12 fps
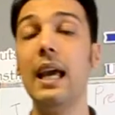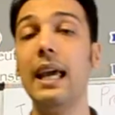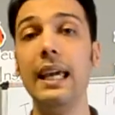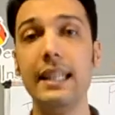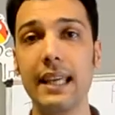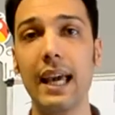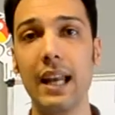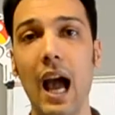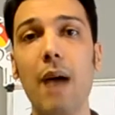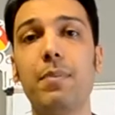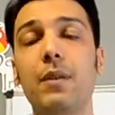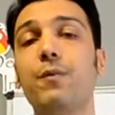It can
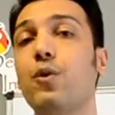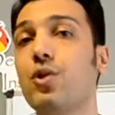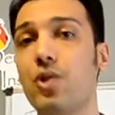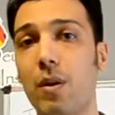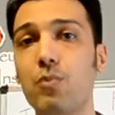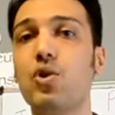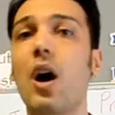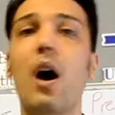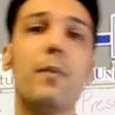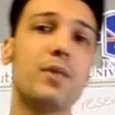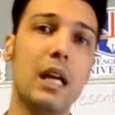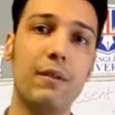happen for some
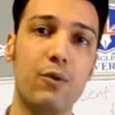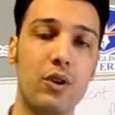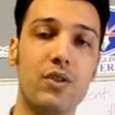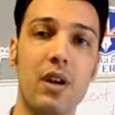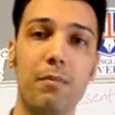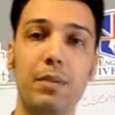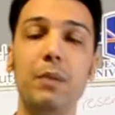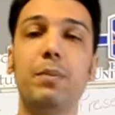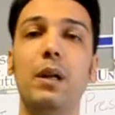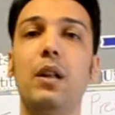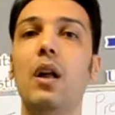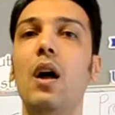jobs and for some
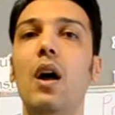people.